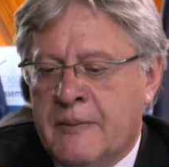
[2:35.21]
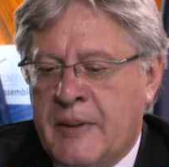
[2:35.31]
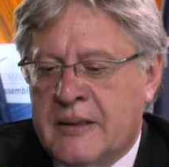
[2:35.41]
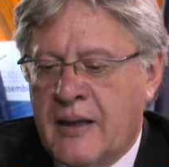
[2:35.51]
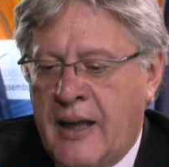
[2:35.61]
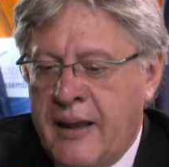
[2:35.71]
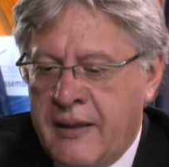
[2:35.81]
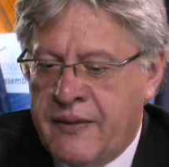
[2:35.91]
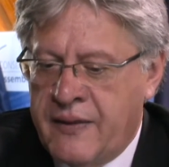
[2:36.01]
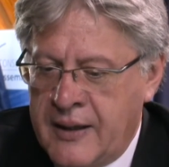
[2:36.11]
But I
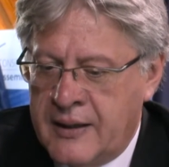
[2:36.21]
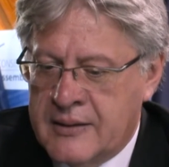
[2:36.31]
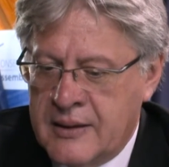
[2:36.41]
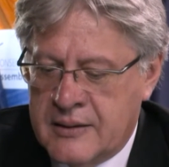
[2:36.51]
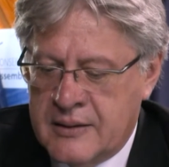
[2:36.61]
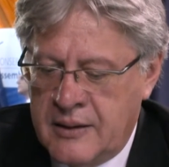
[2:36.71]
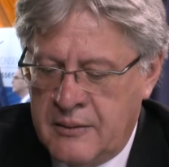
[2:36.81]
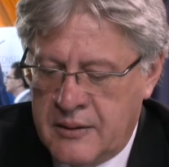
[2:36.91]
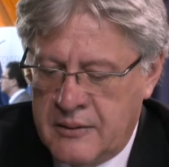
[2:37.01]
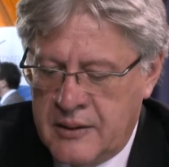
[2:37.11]
think that
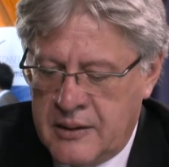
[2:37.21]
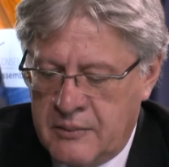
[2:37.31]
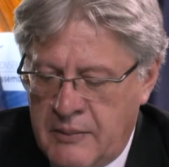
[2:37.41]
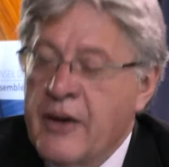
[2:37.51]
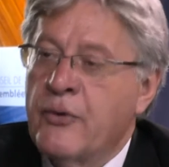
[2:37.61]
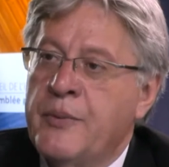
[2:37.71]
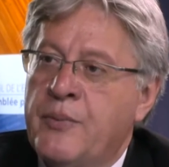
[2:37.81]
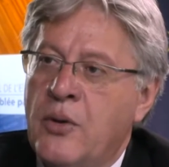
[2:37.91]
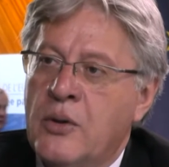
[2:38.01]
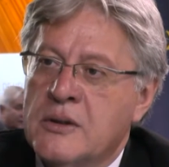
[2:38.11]
in my
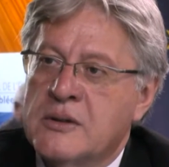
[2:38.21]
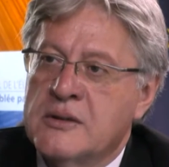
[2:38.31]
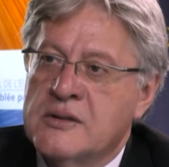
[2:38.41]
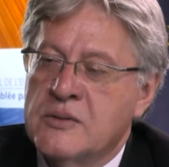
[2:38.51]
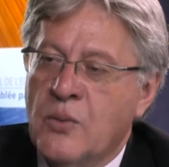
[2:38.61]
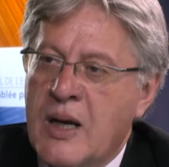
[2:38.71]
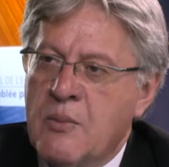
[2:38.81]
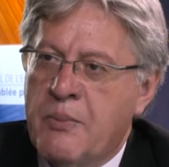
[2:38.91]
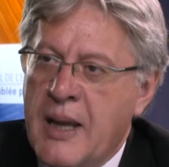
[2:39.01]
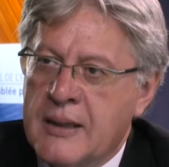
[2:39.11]
report it's well
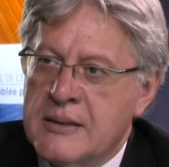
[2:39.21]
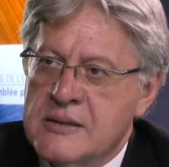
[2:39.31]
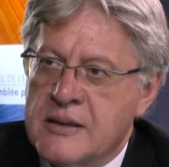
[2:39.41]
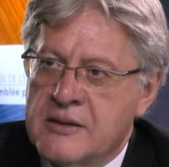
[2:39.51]
balanced.